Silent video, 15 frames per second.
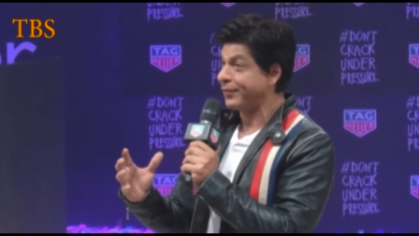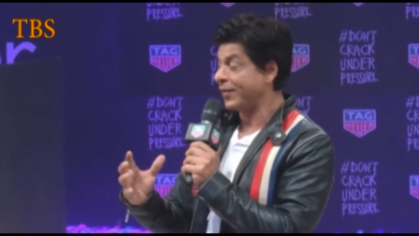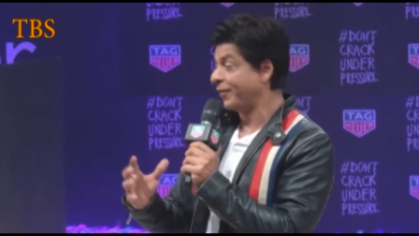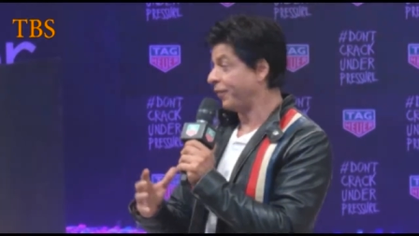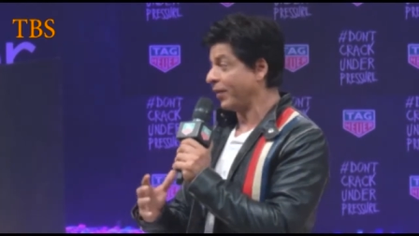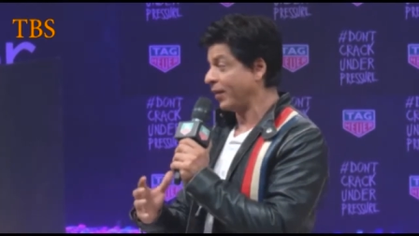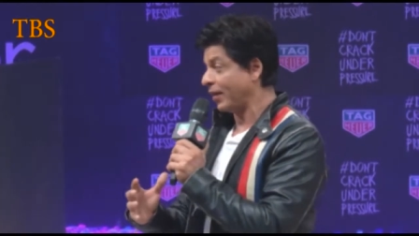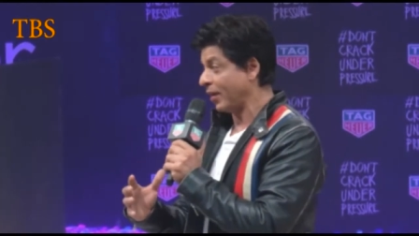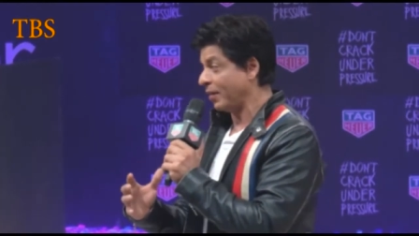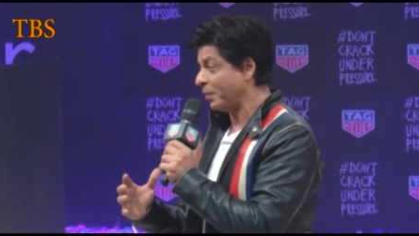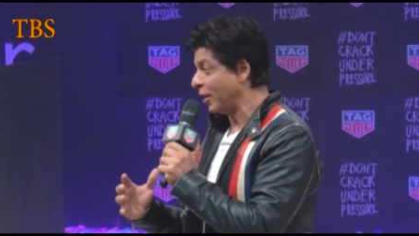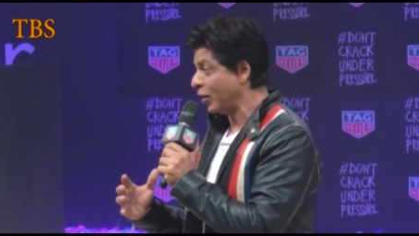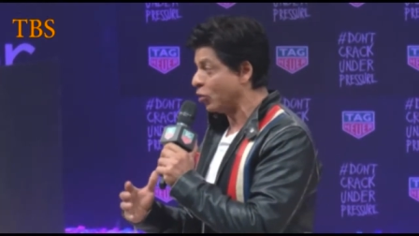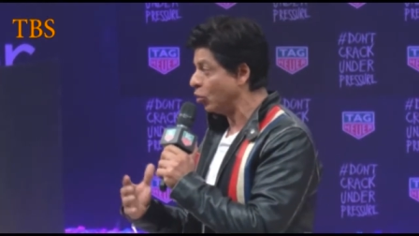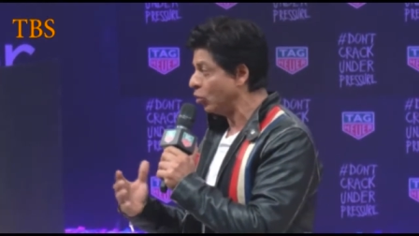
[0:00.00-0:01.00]
different and
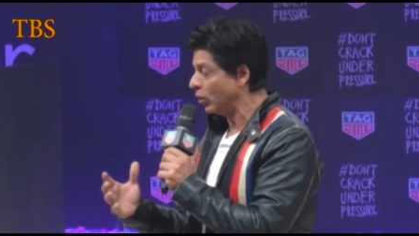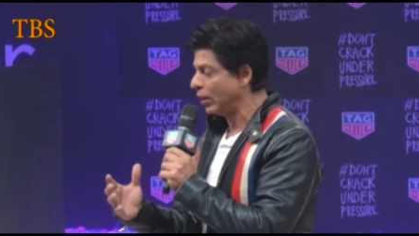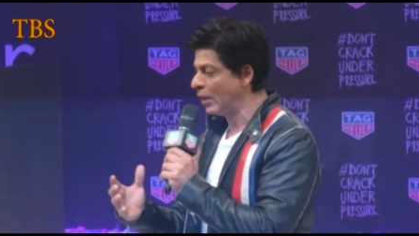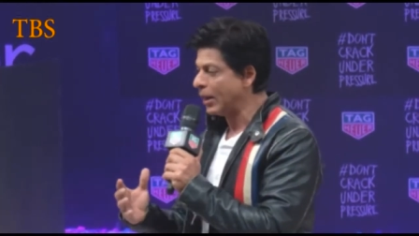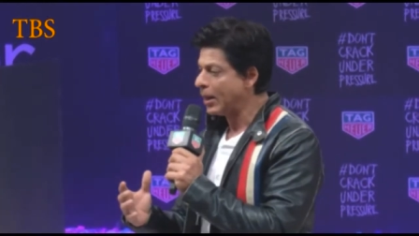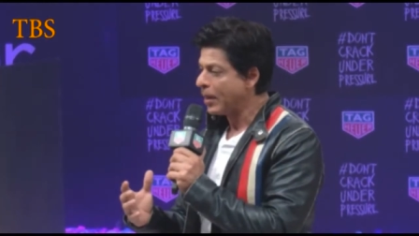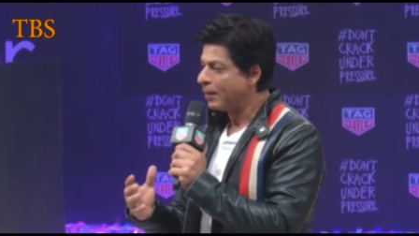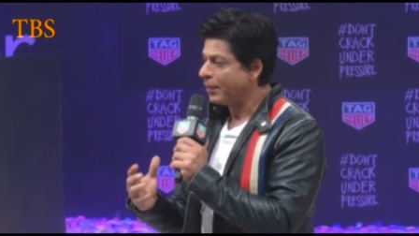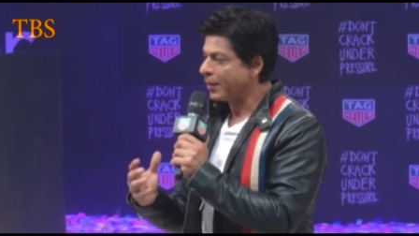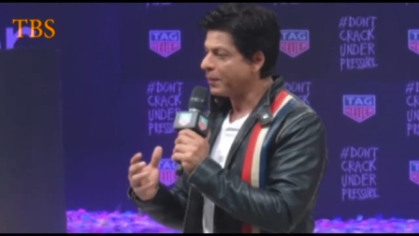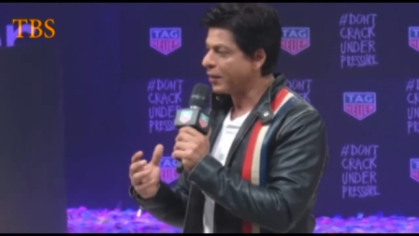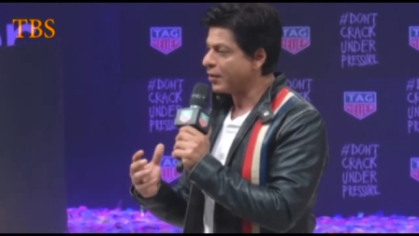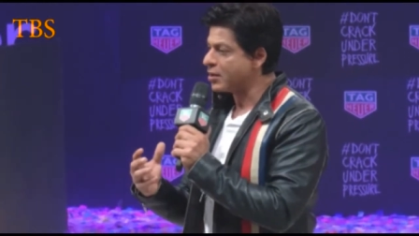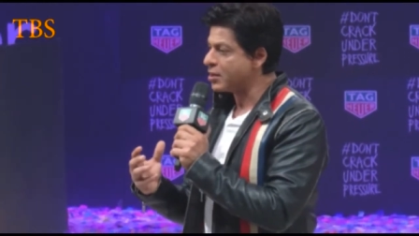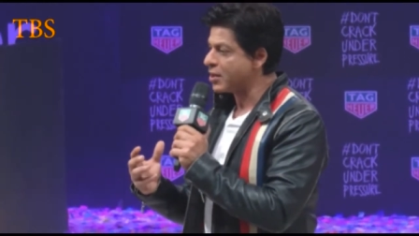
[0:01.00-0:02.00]
be cool, but
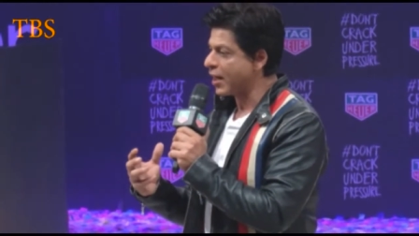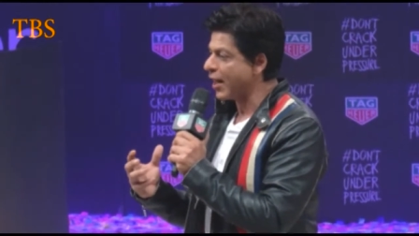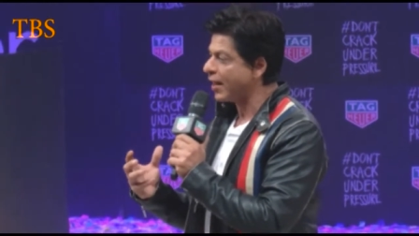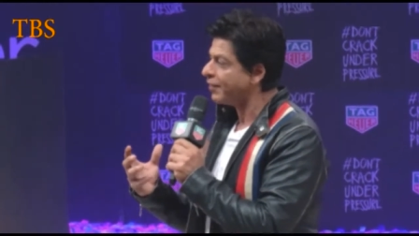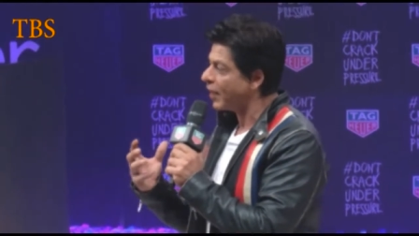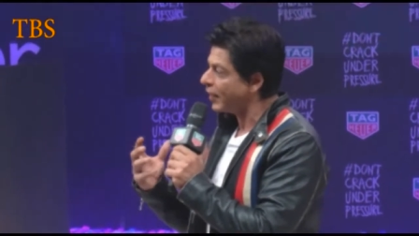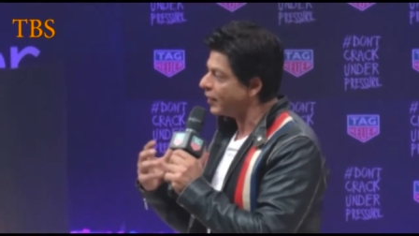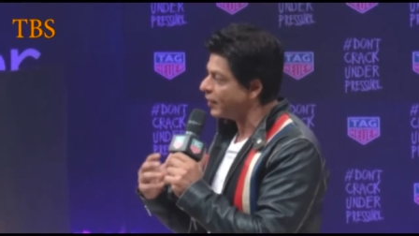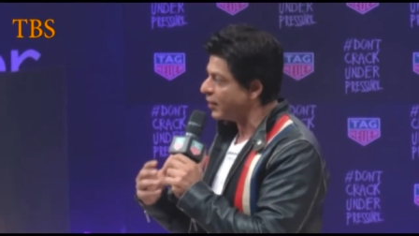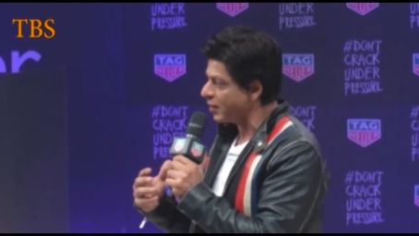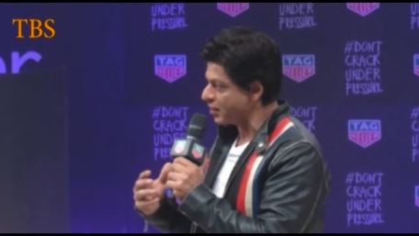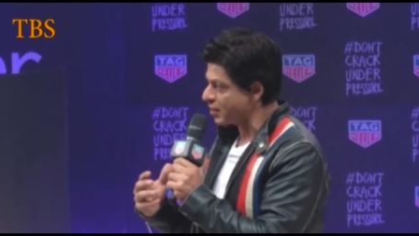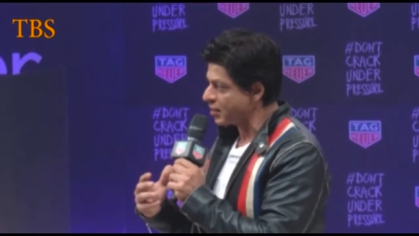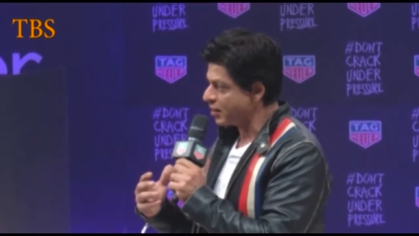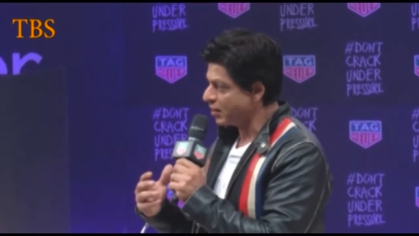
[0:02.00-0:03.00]
because they have
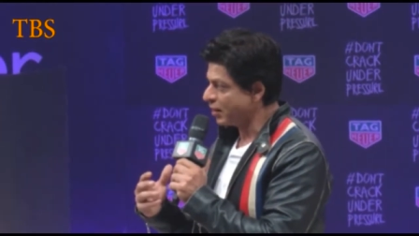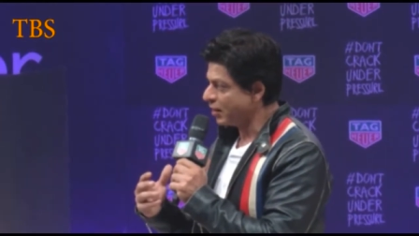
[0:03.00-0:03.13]
ideas